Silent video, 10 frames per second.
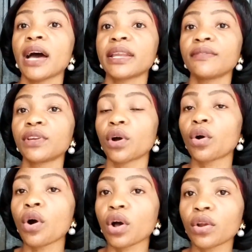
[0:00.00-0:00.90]
and even the
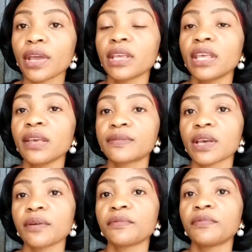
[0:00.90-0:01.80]
color. It
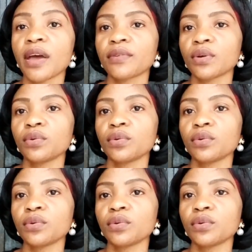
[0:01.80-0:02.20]
gives a very